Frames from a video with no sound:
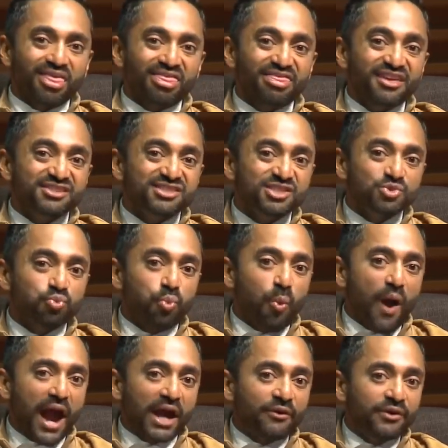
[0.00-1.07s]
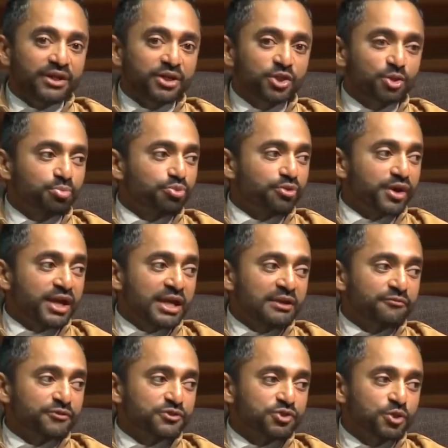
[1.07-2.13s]
This is wiring your brain
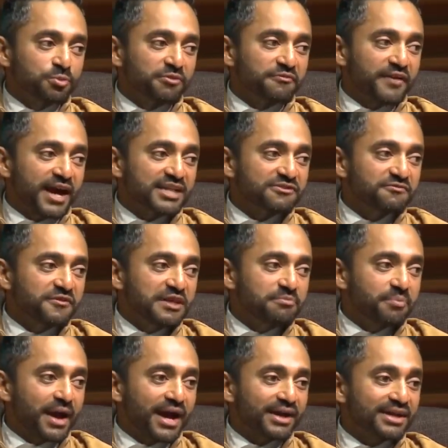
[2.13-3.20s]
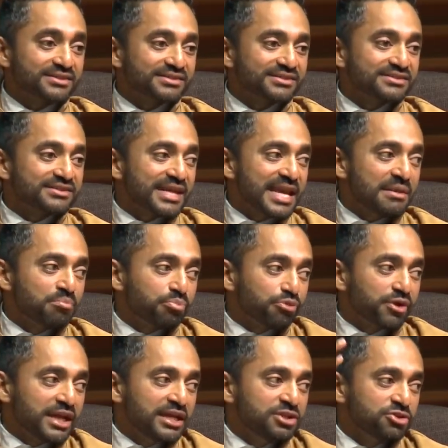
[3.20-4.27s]
for super fast feedback. It's the same
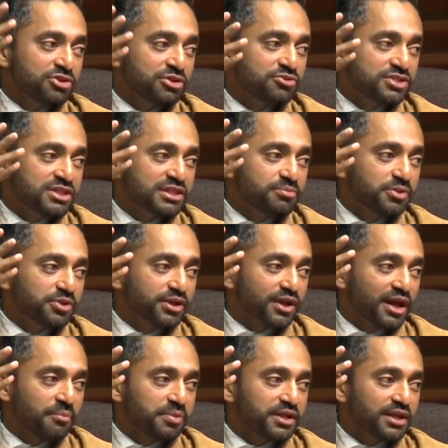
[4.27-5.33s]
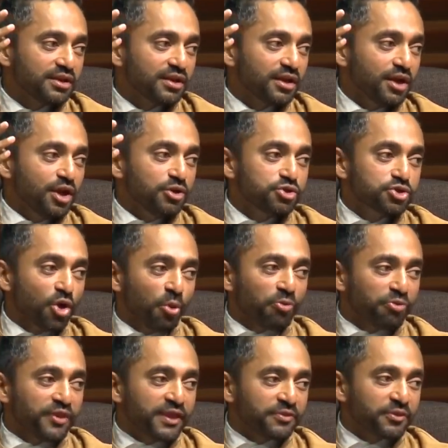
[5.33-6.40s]
brain you're using to build a company.
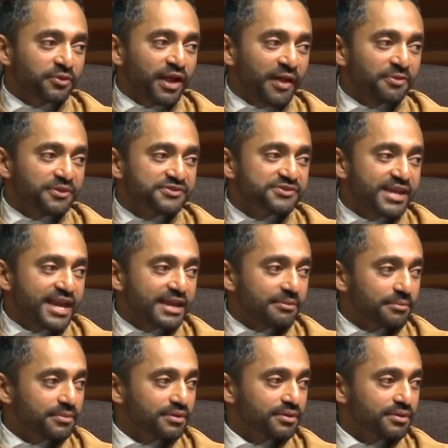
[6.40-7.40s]
Don't think they're not the same.